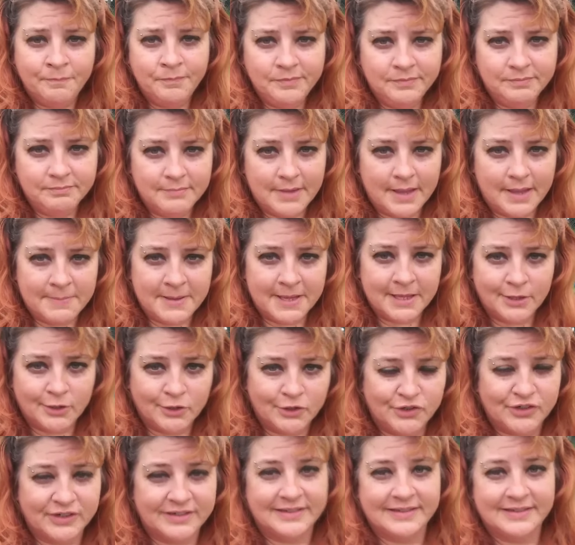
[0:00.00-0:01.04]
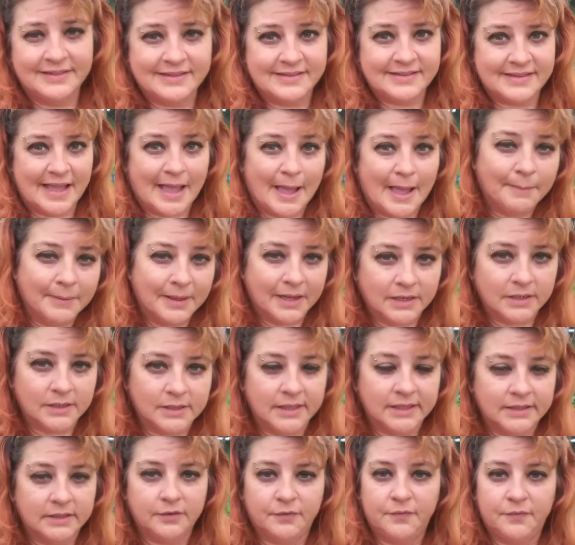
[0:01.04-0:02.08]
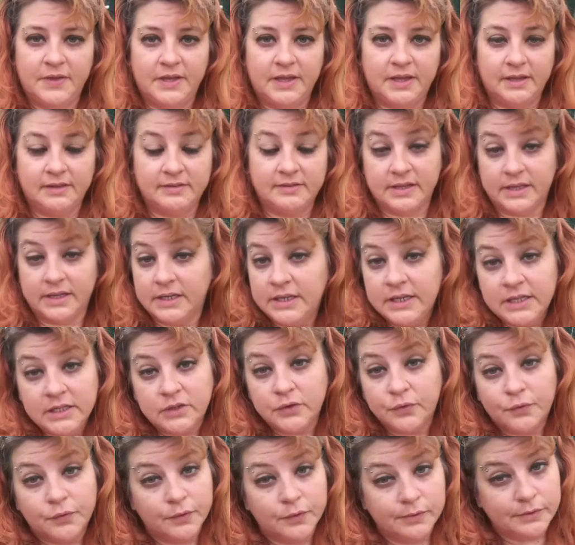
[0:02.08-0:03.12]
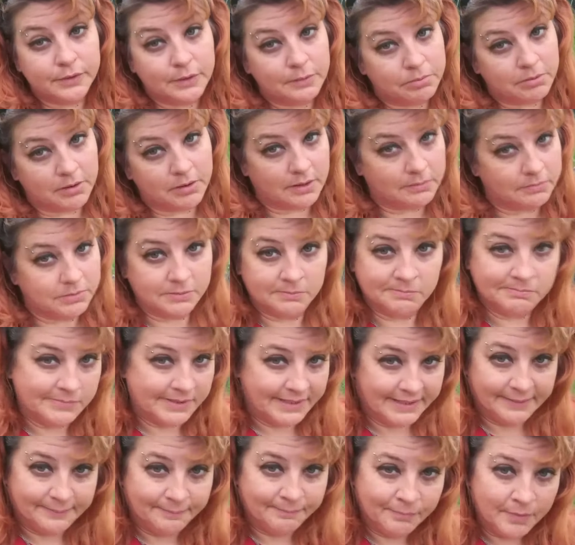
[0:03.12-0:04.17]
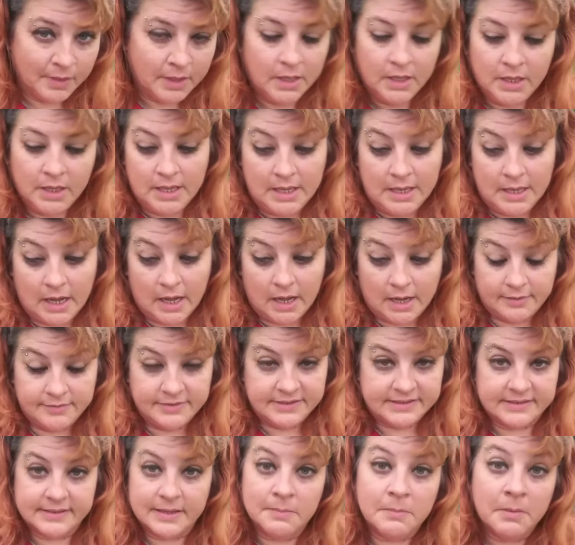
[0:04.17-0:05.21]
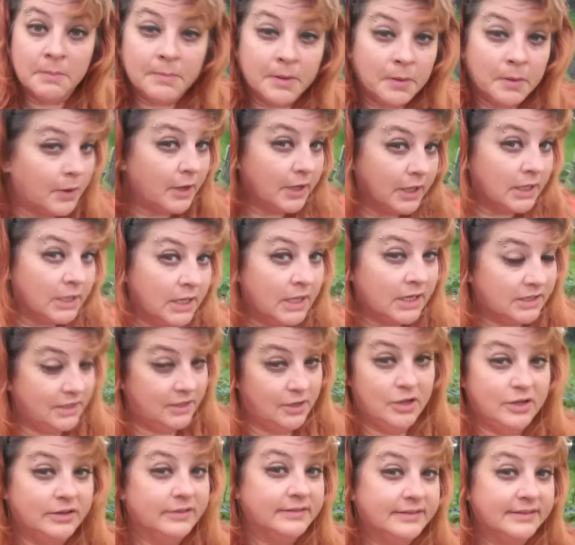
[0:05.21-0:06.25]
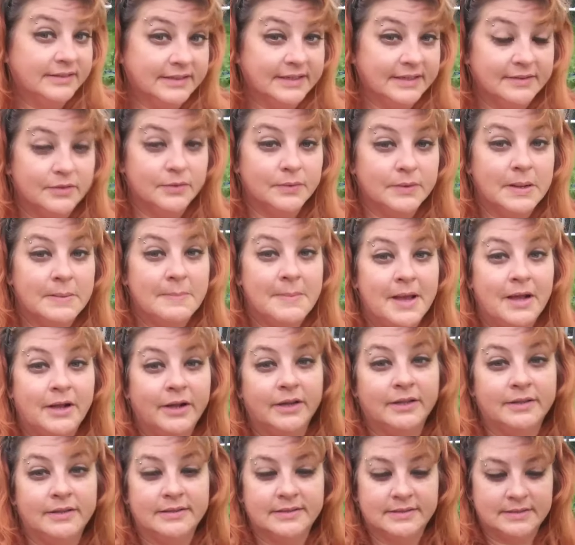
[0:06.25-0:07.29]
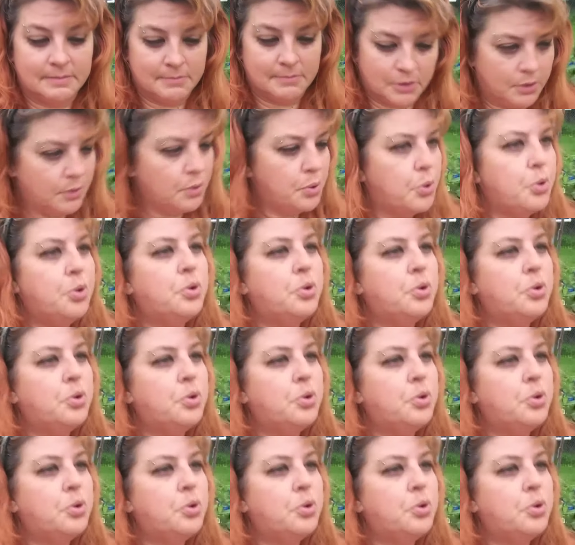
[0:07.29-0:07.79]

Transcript: Maybe allergic to the sap, kind of like the figs. I can eat the fruit, no problem, but obviously I'm going to be wearing a lot of long sleeves when I'm out here this summer.